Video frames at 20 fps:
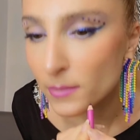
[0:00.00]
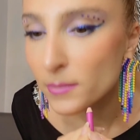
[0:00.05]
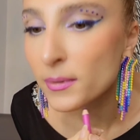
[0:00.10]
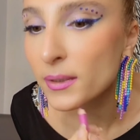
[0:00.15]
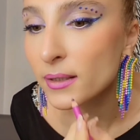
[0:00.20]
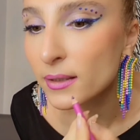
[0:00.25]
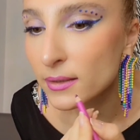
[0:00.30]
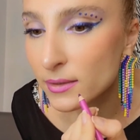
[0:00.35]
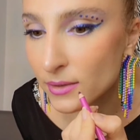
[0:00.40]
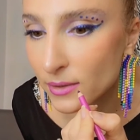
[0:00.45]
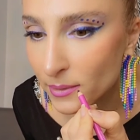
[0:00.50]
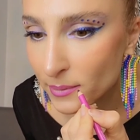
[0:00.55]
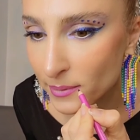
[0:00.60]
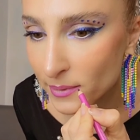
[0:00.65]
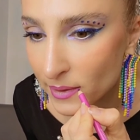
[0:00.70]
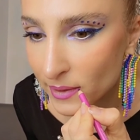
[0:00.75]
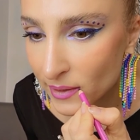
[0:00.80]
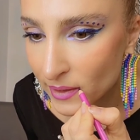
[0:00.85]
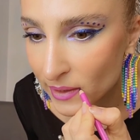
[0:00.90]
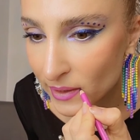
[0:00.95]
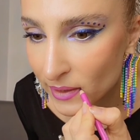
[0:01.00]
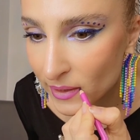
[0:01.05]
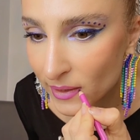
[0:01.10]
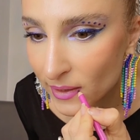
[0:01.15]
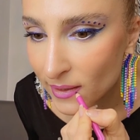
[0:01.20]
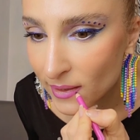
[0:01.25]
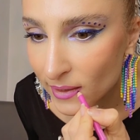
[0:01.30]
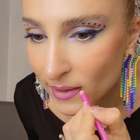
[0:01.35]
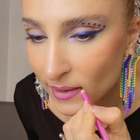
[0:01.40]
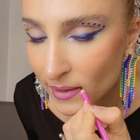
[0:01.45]
a better job.
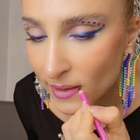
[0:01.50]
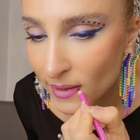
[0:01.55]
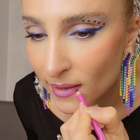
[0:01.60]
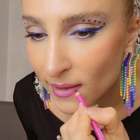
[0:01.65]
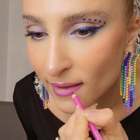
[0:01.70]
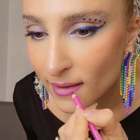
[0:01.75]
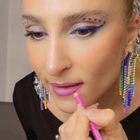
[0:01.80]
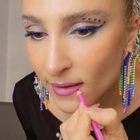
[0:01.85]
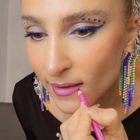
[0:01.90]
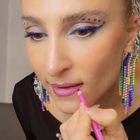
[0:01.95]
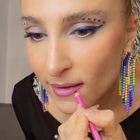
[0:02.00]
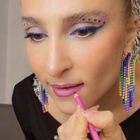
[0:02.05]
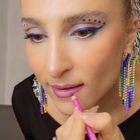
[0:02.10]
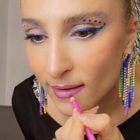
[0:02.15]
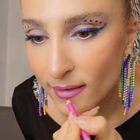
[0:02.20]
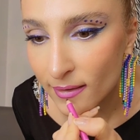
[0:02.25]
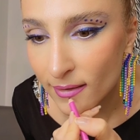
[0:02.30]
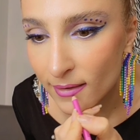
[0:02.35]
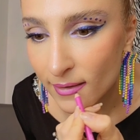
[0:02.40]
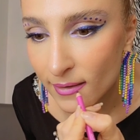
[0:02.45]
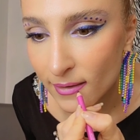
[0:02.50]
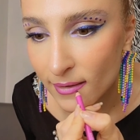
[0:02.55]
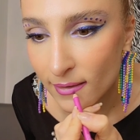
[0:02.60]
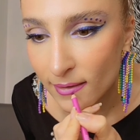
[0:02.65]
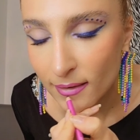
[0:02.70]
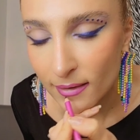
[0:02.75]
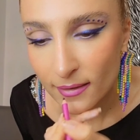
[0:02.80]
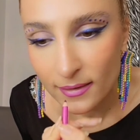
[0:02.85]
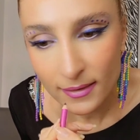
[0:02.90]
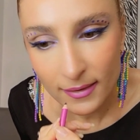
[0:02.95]
And
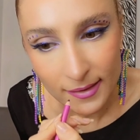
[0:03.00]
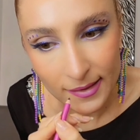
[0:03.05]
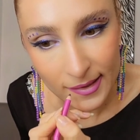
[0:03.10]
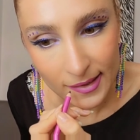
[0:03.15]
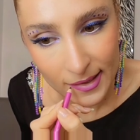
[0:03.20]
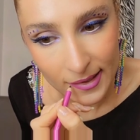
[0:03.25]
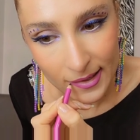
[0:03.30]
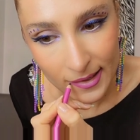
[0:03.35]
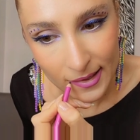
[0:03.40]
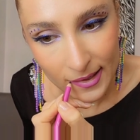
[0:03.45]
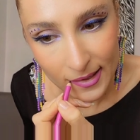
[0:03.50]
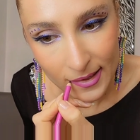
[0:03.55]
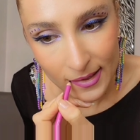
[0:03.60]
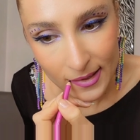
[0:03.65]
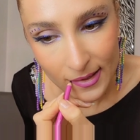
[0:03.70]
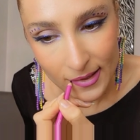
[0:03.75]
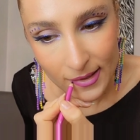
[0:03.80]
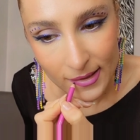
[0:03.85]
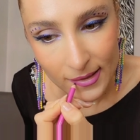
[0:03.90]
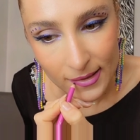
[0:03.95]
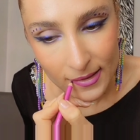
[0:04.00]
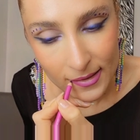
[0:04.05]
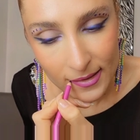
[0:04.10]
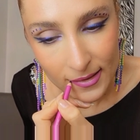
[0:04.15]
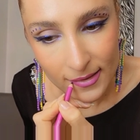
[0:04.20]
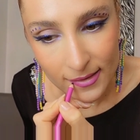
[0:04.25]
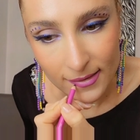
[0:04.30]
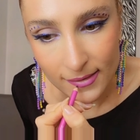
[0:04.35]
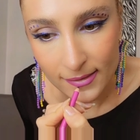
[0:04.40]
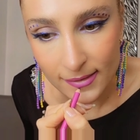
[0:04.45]
now,
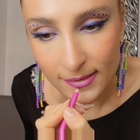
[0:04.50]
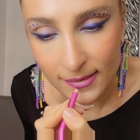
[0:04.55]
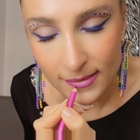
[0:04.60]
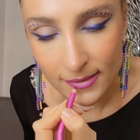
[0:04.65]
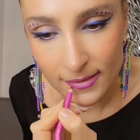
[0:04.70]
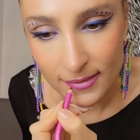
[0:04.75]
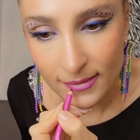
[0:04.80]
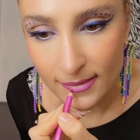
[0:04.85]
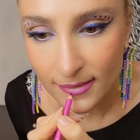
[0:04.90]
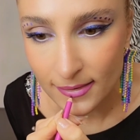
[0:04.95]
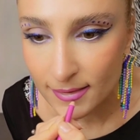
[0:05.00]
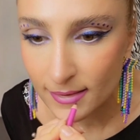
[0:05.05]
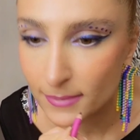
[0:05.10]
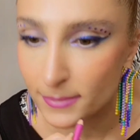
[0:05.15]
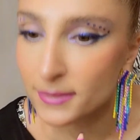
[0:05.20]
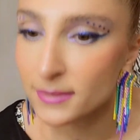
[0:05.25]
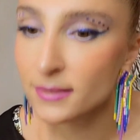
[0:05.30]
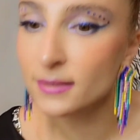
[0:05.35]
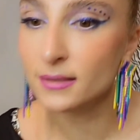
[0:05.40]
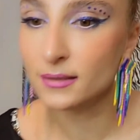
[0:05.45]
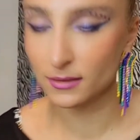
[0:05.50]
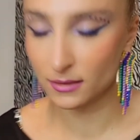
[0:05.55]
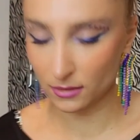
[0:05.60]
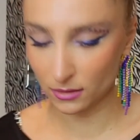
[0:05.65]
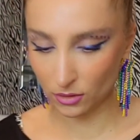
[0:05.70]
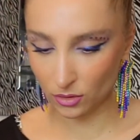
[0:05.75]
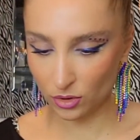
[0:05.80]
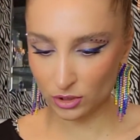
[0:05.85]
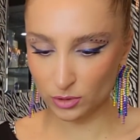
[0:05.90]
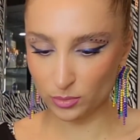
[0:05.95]
today I'm going to use a lipstick and a
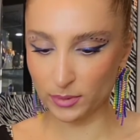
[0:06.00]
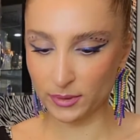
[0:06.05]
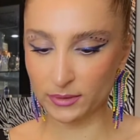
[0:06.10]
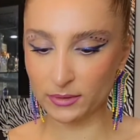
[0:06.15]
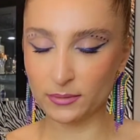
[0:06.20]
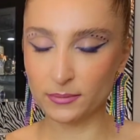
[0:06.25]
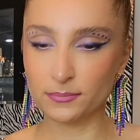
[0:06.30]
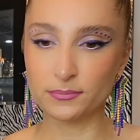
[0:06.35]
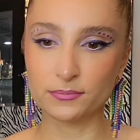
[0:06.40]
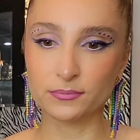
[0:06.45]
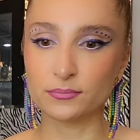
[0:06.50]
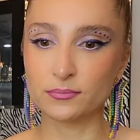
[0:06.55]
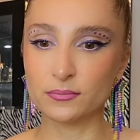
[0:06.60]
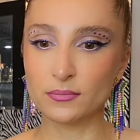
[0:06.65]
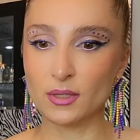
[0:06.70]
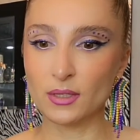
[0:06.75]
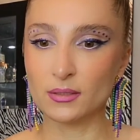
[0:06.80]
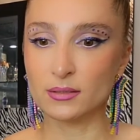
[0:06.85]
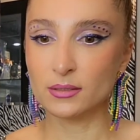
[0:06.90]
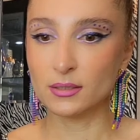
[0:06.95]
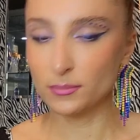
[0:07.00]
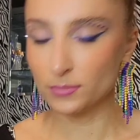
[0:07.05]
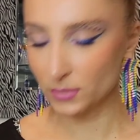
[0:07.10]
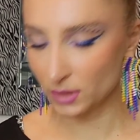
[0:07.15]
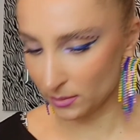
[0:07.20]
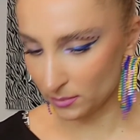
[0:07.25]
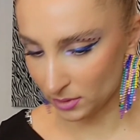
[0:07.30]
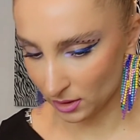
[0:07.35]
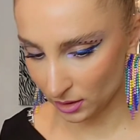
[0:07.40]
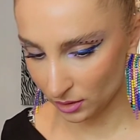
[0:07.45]
gloss, but
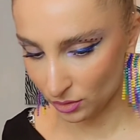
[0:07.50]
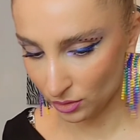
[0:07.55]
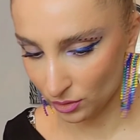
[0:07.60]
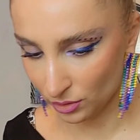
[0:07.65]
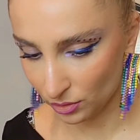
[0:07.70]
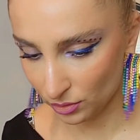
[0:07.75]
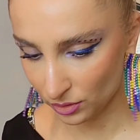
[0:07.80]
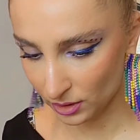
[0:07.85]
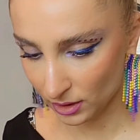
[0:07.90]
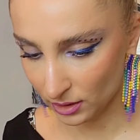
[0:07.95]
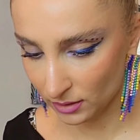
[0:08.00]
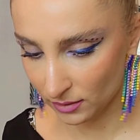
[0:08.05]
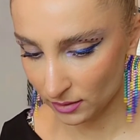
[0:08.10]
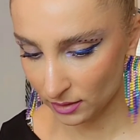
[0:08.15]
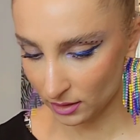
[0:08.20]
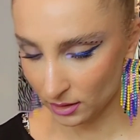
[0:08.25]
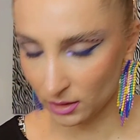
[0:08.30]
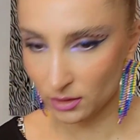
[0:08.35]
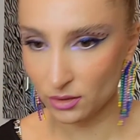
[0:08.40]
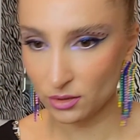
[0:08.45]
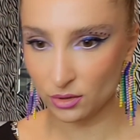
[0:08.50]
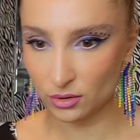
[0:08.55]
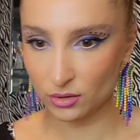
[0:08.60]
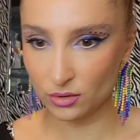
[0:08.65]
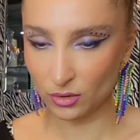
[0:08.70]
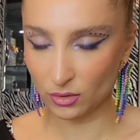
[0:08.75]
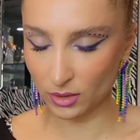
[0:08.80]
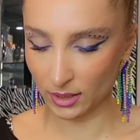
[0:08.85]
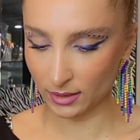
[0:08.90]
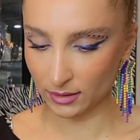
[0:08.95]
sometimes I don't use anything. I just
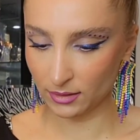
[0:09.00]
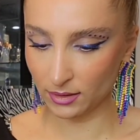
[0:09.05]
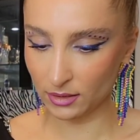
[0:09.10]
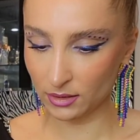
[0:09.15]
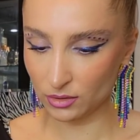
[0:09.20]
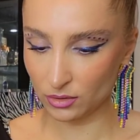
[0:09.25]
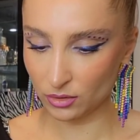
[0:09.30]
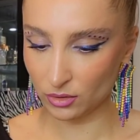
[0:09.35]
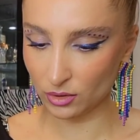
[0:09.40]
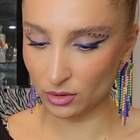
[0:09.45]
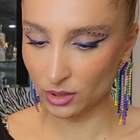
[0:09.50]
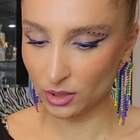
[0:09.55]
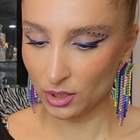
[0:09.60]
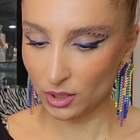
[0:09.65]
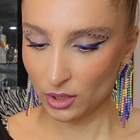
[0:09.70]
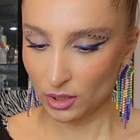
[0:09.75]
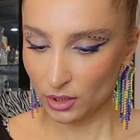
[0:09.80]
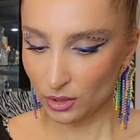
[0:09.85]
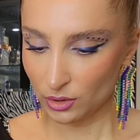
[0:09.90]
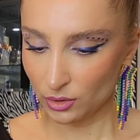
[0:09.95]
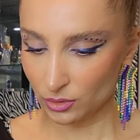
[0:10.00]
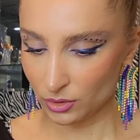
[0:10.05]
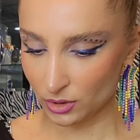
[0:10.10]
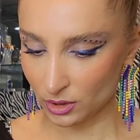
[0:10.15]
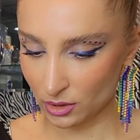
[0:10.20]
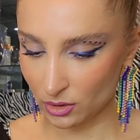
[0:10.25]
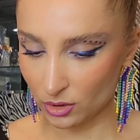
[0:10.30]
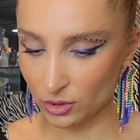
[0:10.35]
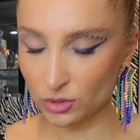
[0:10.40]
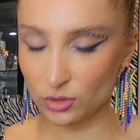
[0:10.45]
go like this or use
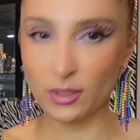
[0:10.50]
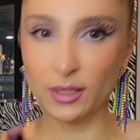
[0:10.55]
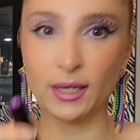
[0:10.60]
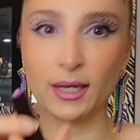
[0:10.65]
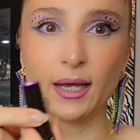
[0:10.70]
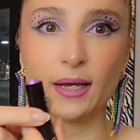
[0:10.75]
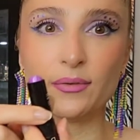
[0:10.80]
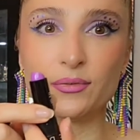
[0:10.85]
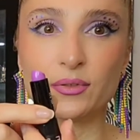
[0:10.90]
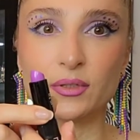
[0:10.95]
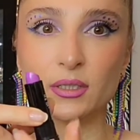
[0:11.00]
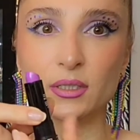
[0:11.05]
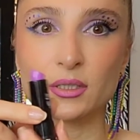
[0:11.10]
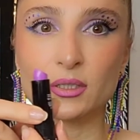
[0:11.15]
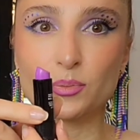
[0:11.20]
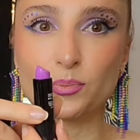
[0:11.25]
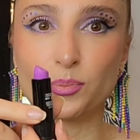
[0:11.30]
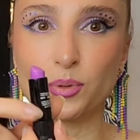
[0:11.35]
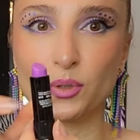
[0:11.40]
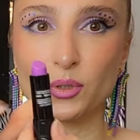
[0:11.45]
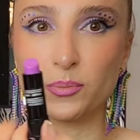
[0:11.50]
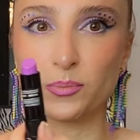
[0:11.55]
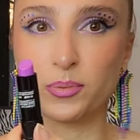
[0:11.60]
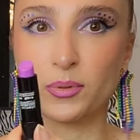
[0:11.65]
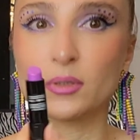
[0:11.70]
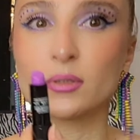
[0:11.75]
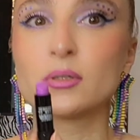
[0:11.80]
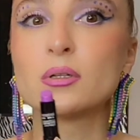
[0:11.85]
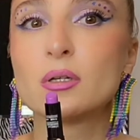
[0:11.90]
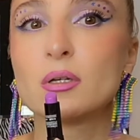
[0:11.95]
a gloss. So I have this
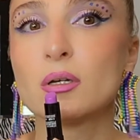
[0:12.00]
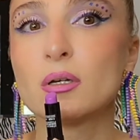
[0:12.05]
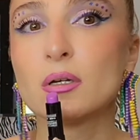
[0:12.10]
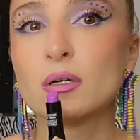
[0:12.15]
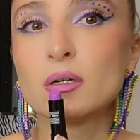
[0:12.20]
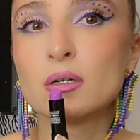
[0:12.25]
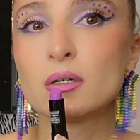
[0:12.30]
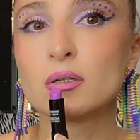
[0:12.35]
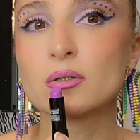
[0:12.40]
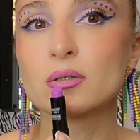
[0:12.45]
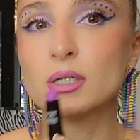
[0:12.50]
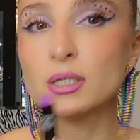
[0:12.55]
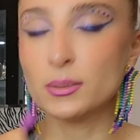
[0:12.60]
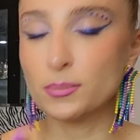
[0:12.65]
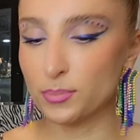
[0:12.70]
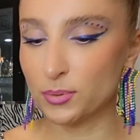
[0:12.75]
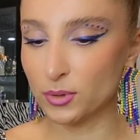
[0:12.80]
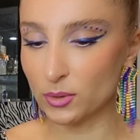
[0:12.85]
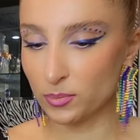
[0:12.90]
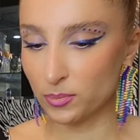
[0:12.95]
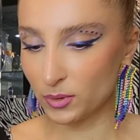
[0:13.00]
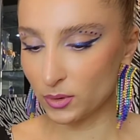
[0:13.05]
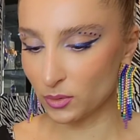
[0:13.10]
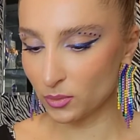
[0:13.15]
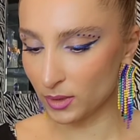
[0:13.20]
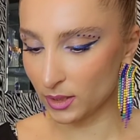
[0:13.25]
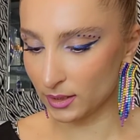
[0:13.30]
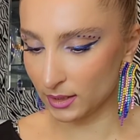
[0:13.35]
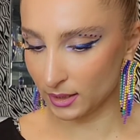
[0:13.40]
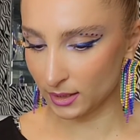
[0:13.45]
purple, really purple
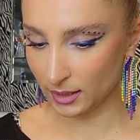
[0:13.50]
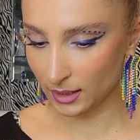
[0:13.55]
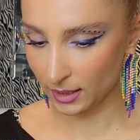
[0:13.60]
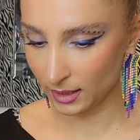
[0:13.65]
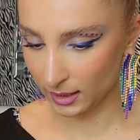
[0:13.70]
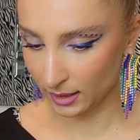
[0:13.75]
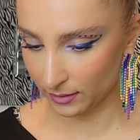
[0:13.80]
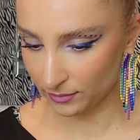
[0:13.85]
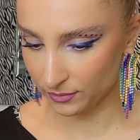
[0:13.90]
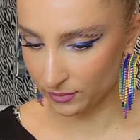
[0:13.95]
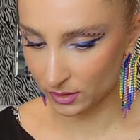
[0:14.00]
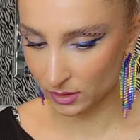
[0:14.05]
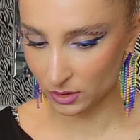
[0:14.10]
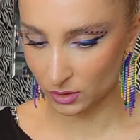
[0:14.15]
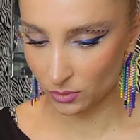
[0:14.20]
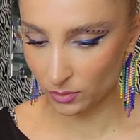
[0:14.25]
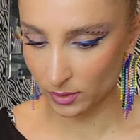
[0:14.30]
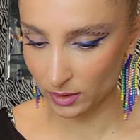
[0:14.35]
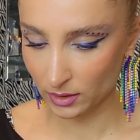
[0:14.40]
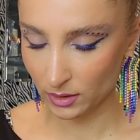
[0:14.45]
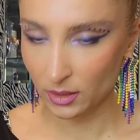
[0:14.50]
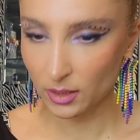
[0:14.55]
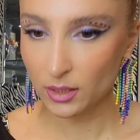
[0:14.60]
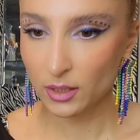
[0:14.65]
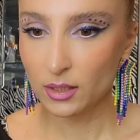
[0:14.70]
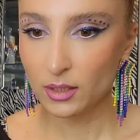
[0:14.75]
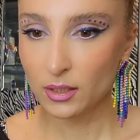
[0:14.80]
one, and I have this one,